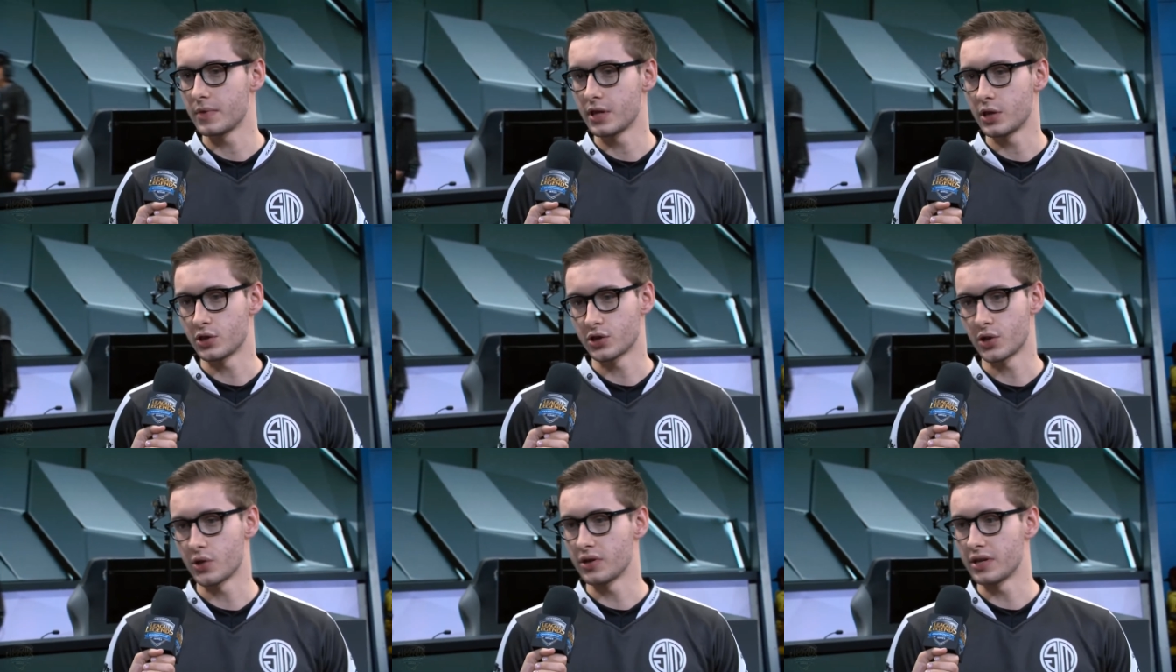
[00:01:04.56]
there's
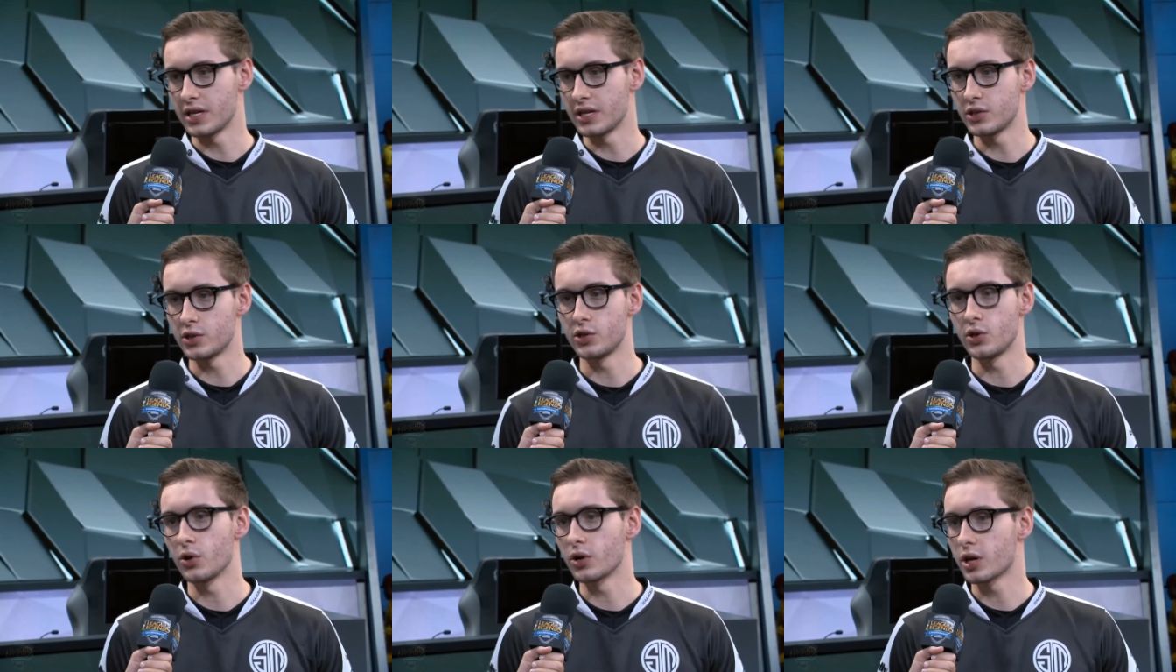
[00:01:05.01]
certain things
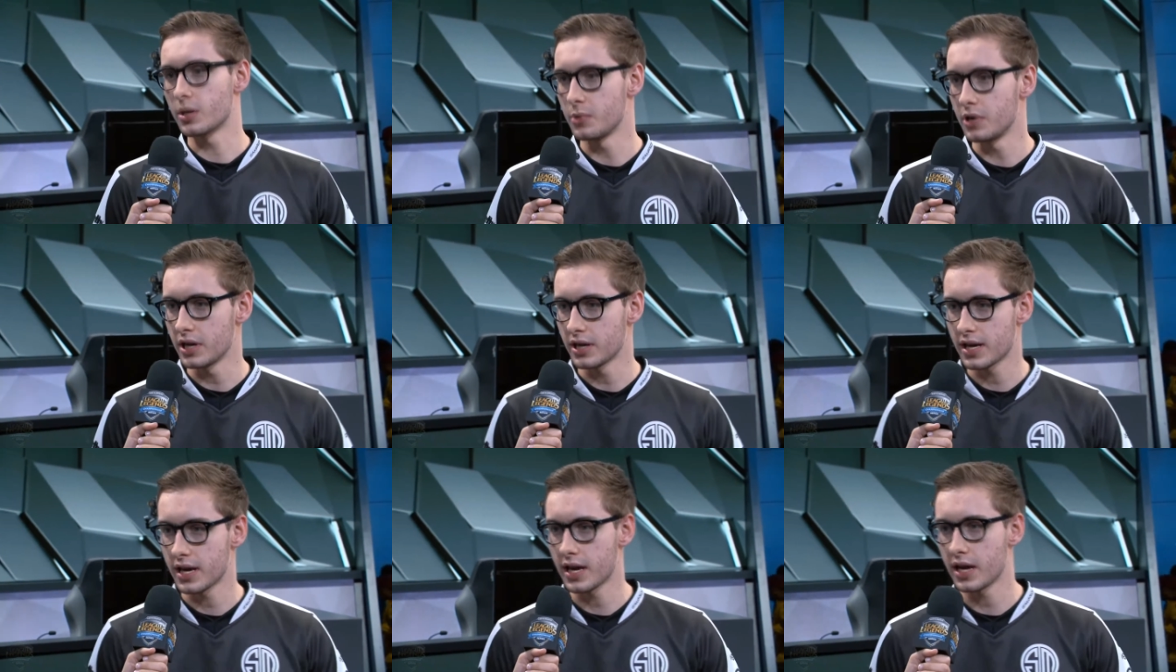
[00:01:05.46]
you don't
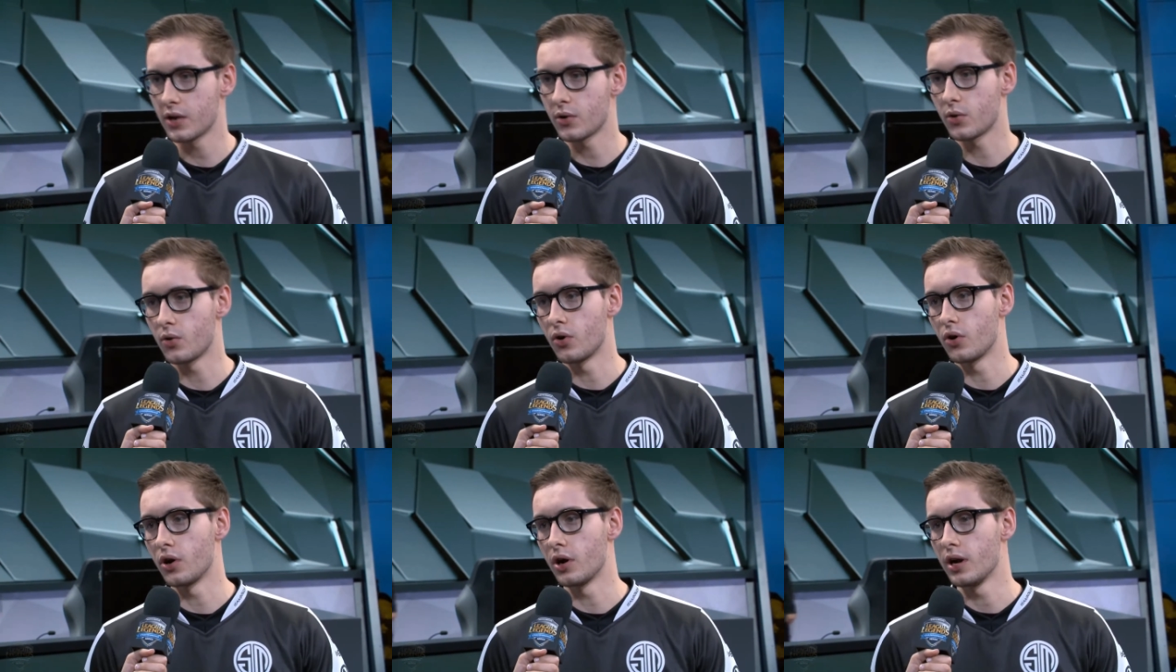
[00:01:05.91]
communicate
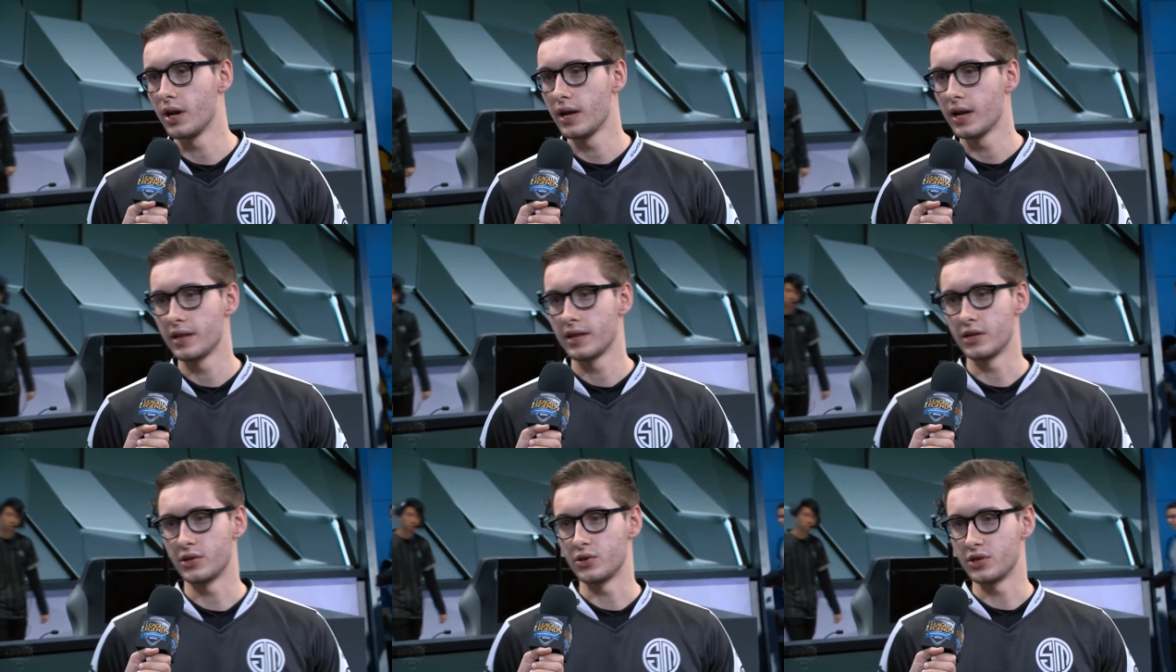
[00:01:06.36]
or
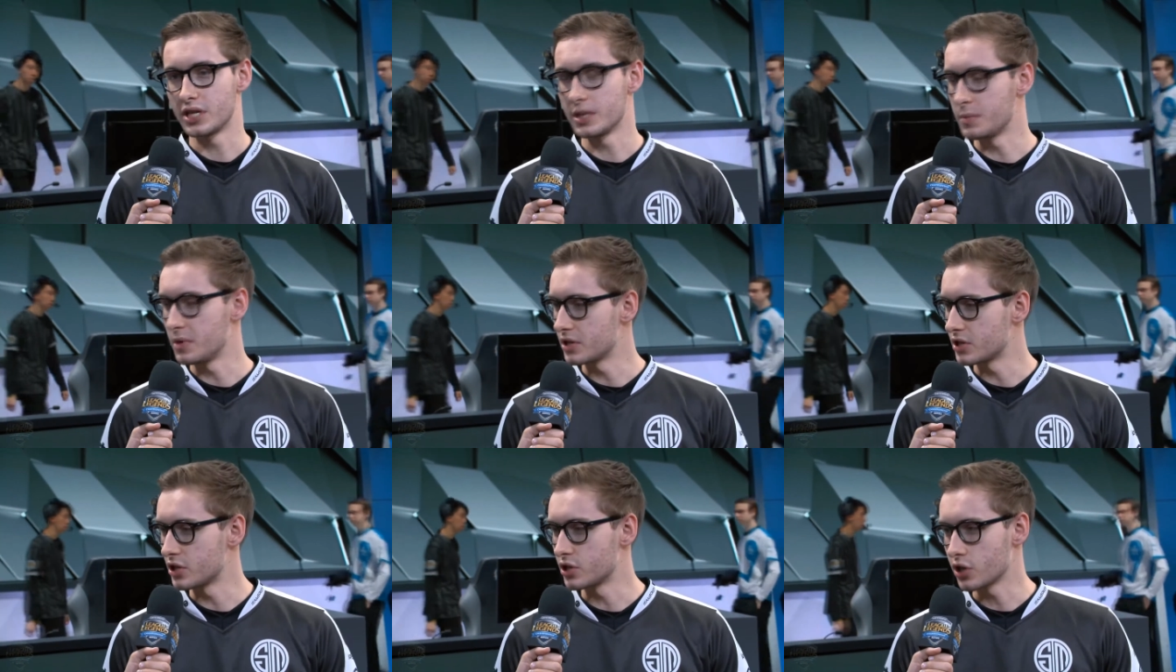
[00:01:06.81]
that your
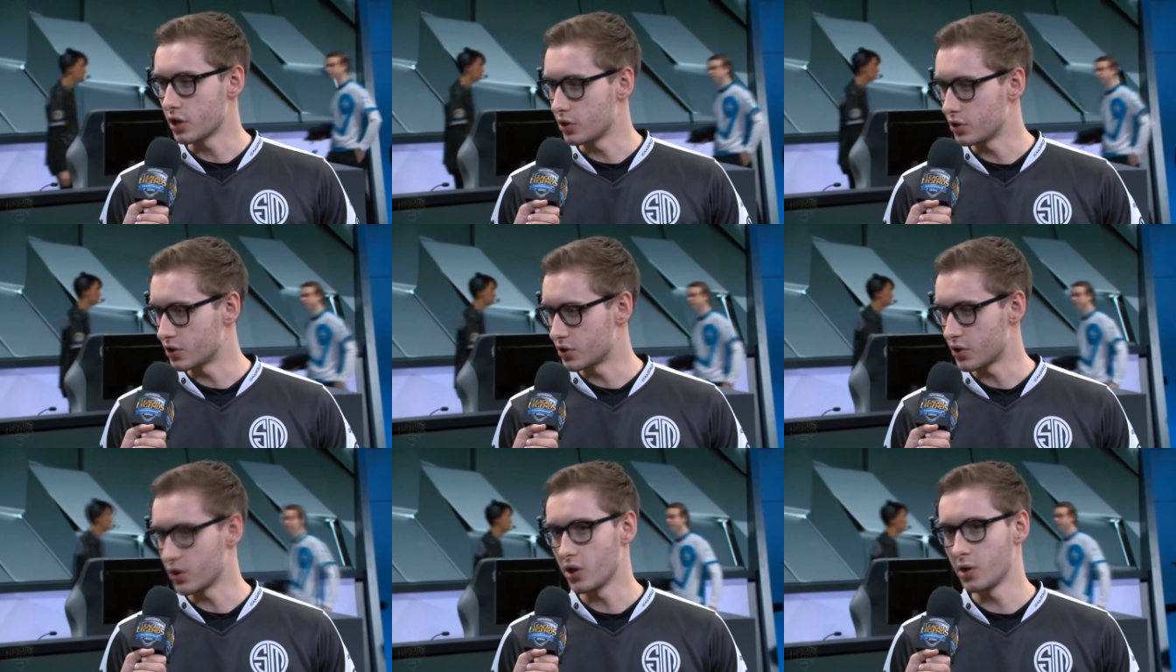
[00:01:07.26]
teammates just
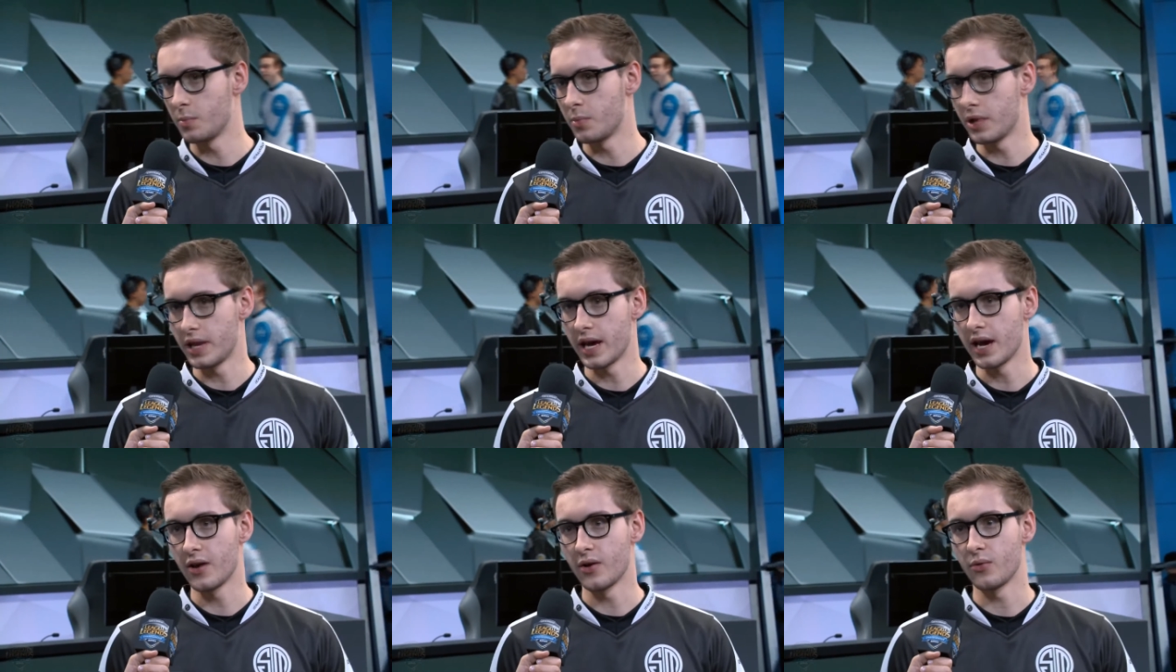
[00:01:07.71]
understood, but
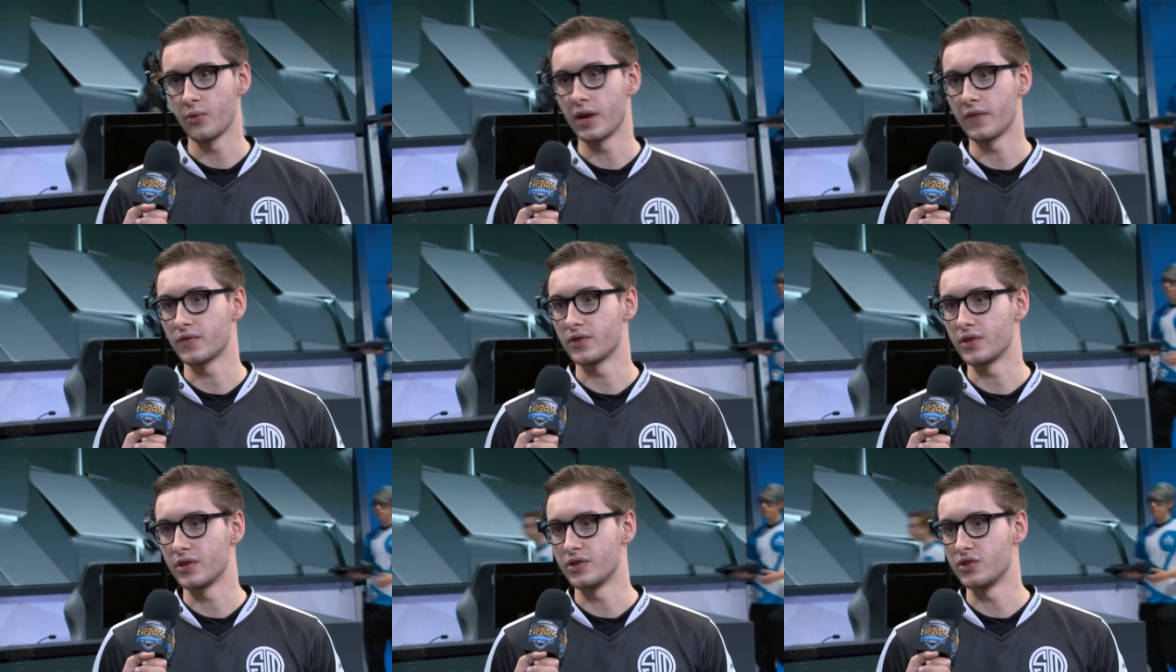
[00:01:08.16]
now we have
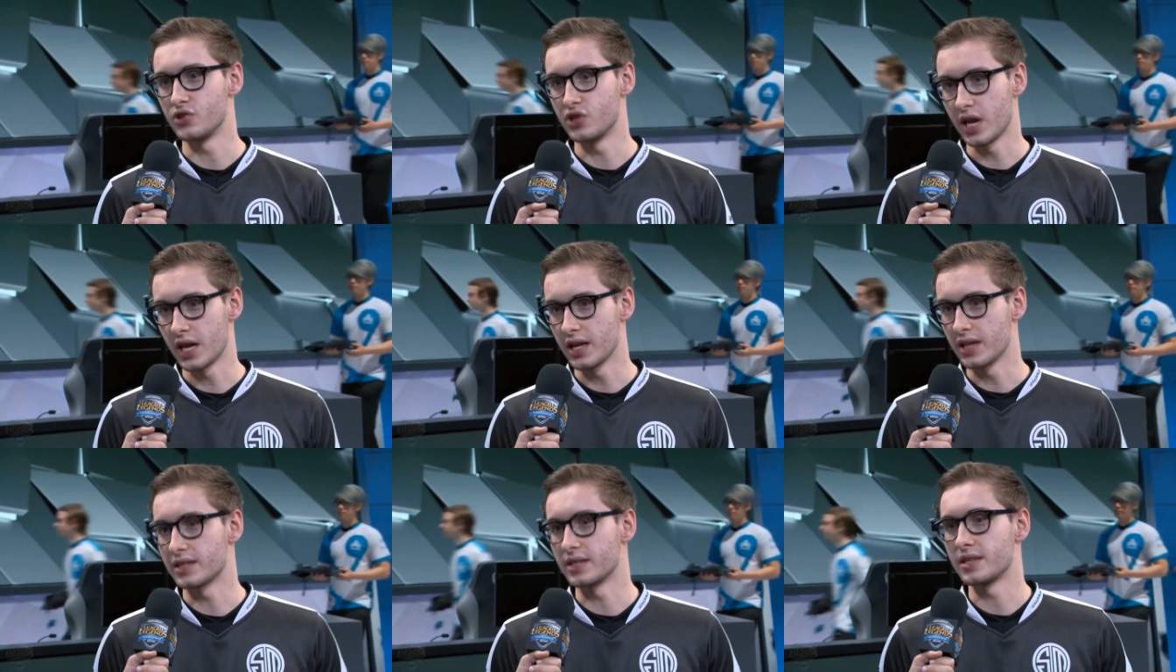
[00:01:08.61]
to
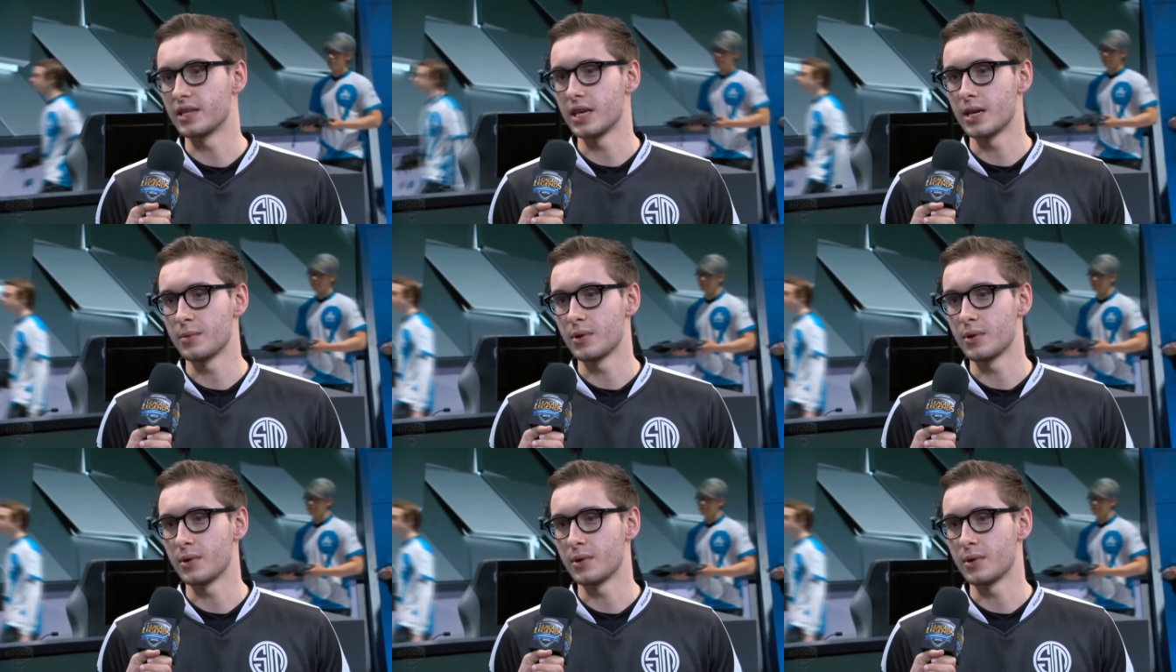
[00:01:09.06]
gel as a team